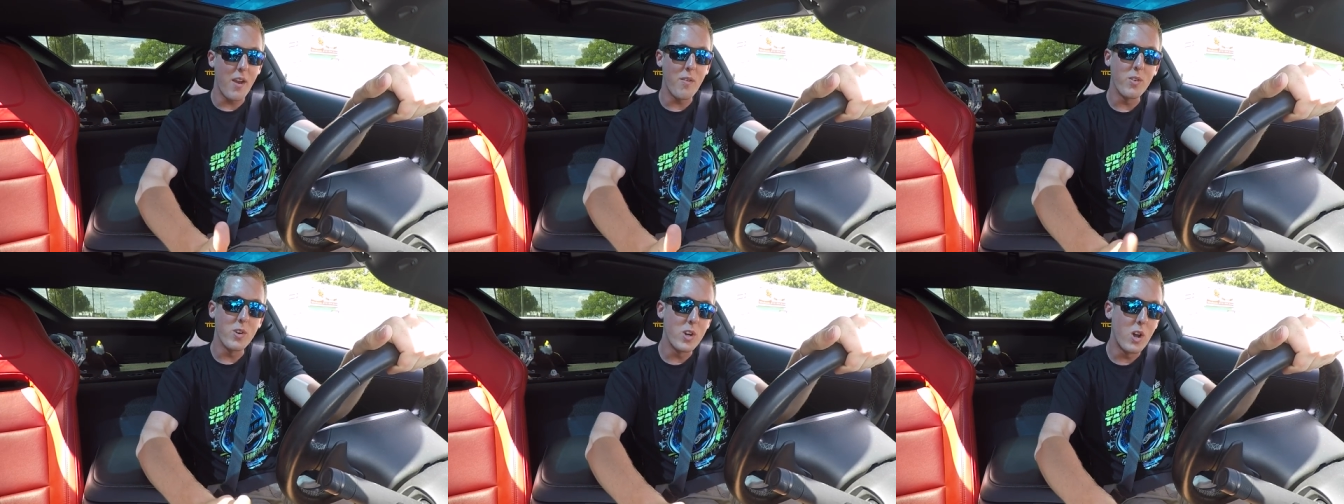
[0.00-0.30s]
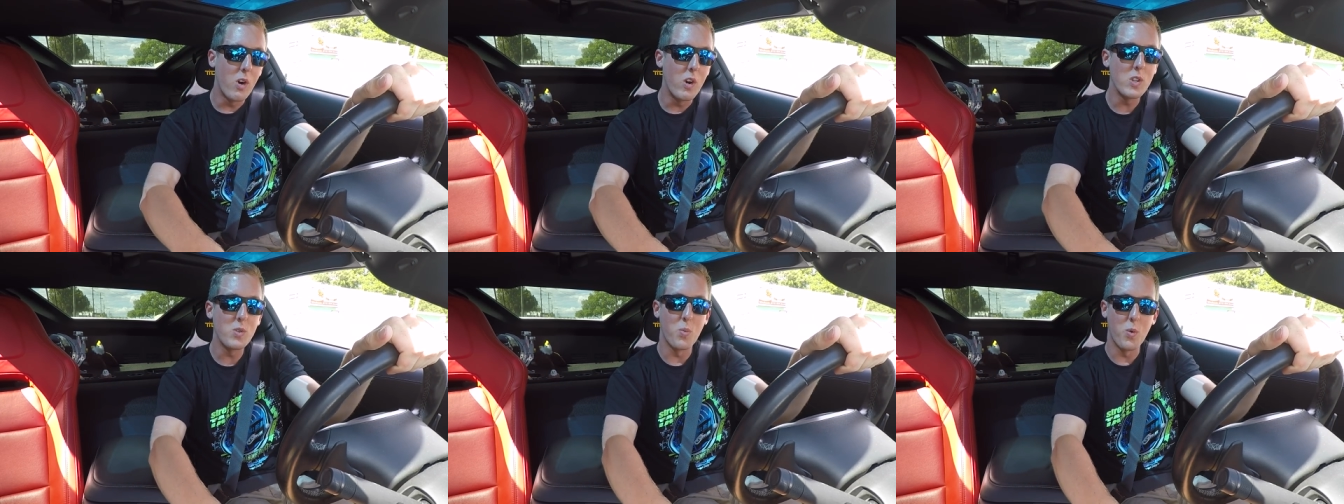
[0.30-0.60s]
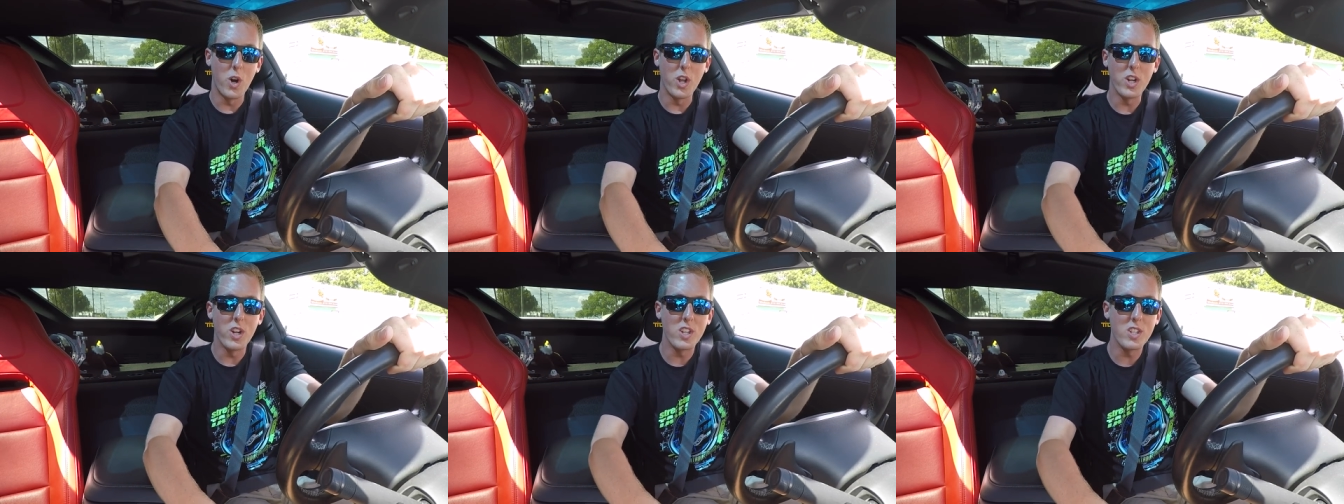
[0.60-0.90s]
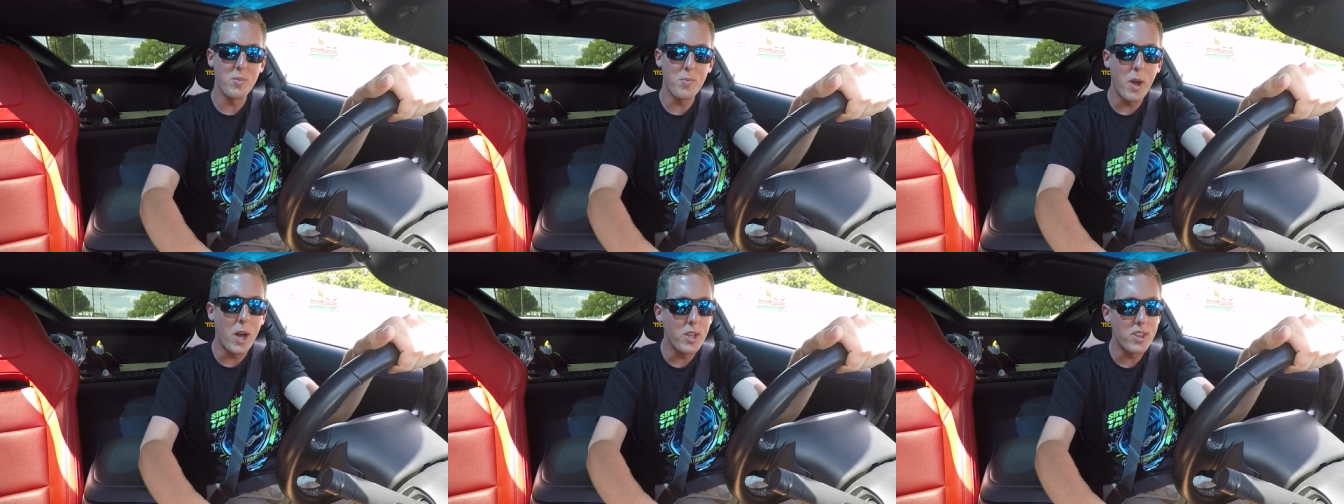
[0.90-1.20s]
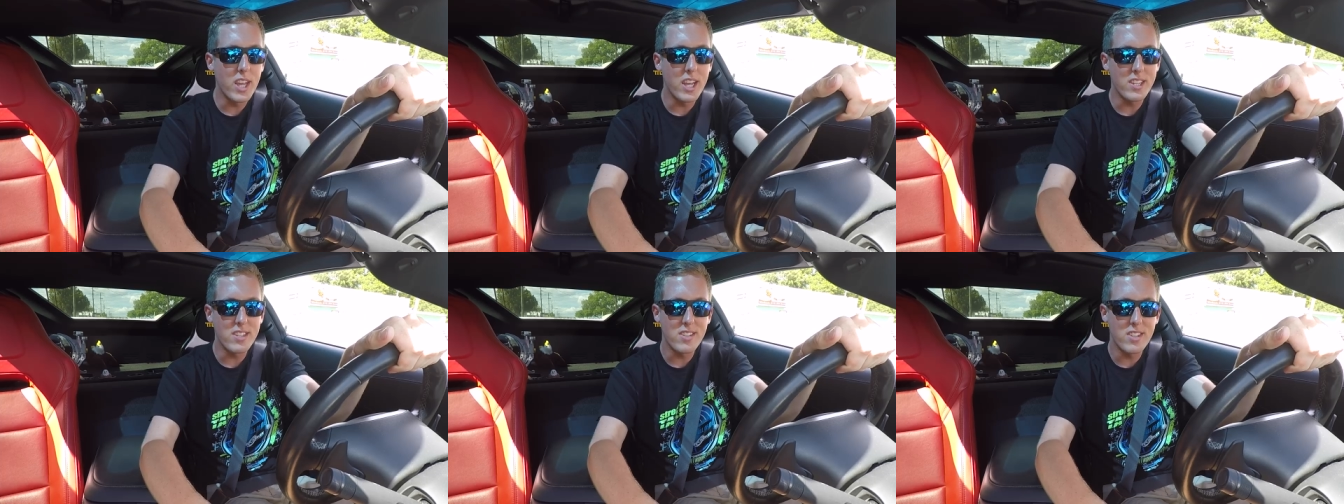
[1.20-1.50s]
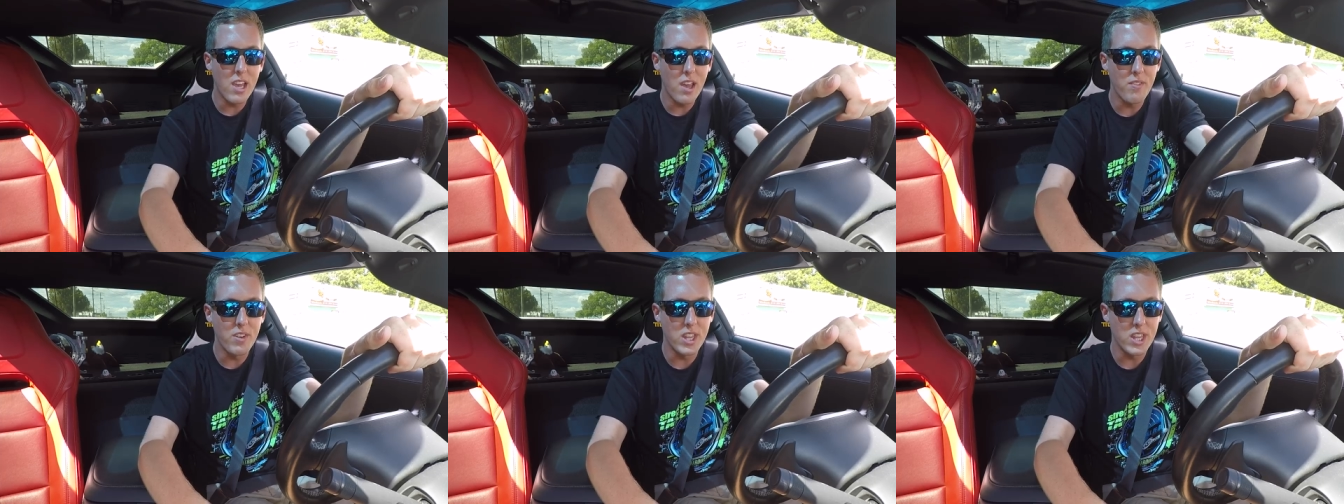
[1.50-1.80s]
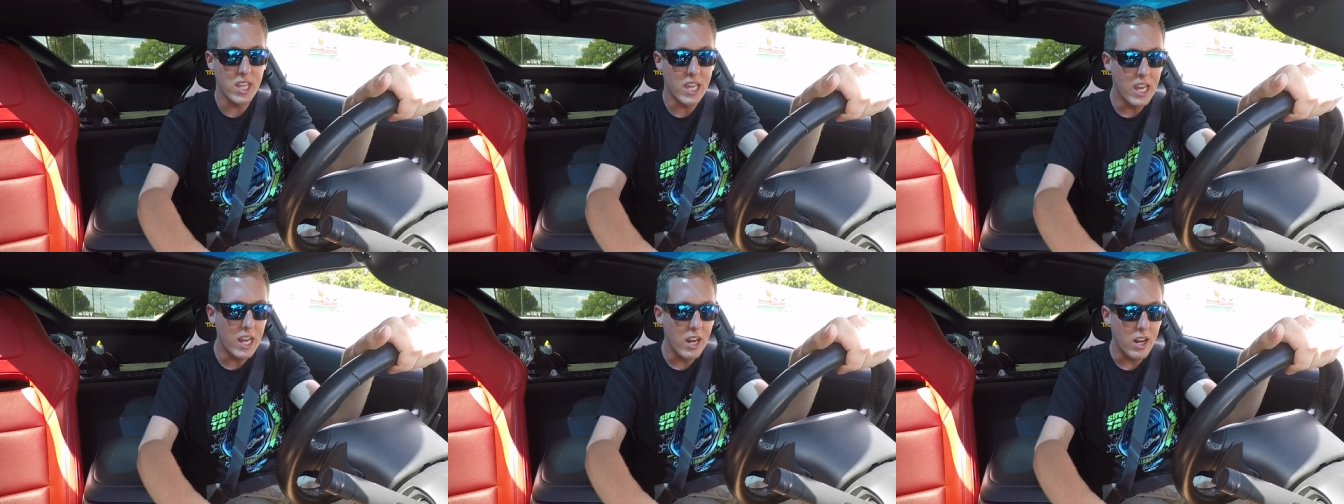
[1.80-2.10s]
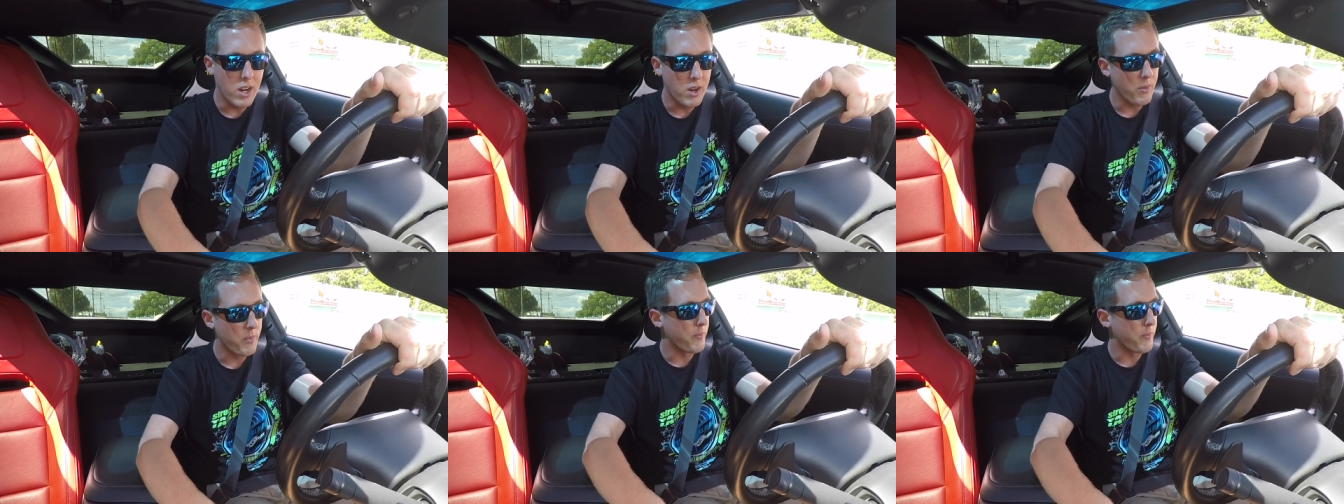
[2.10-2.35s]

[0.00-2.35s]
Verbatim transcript: Everyone always wonders about that seventh gear.